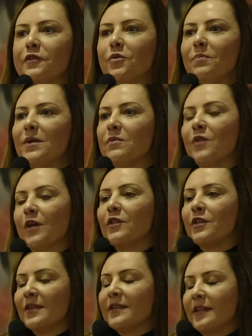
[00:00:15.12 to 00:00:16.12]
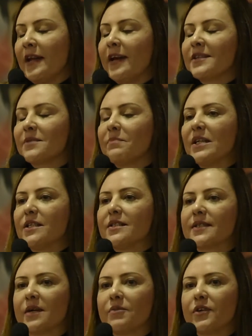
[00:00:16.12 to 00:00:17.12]
few
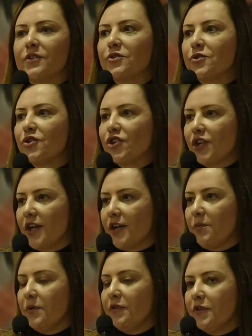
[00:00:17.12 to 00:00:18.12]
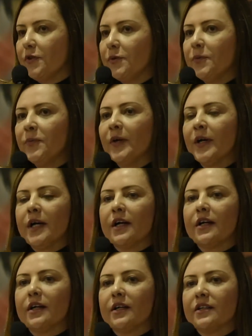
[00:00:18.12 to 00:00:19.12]
minutes, I'm going to share with you
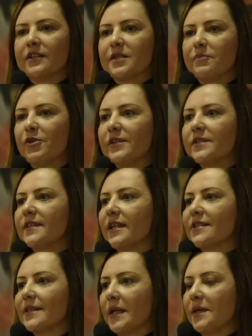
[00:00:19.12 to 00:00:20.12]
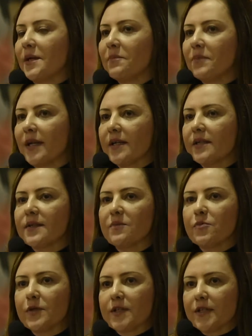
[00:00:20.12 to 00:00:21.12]
an experience that's taking place
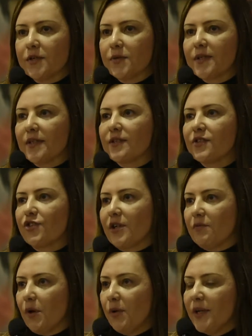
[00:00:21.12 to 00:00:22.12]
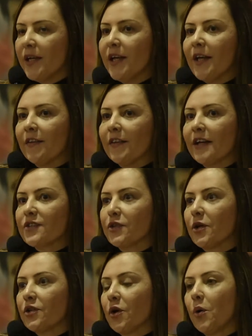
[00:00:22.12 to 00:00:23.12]
in Brazil since January that's
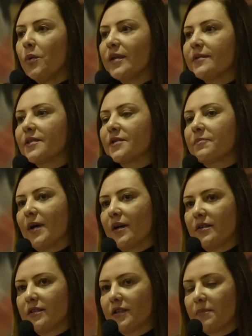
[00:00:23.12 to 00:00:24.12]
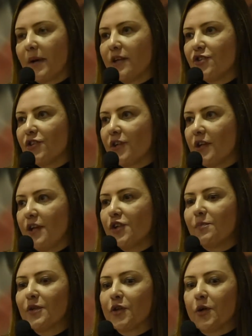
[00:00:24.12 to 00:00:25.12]
not only inspired by
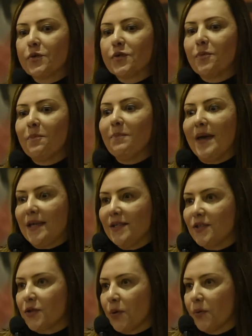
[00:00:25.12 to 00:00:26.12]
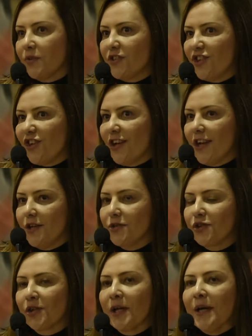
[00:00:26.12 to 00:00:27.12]
GNH, but also based on GNH.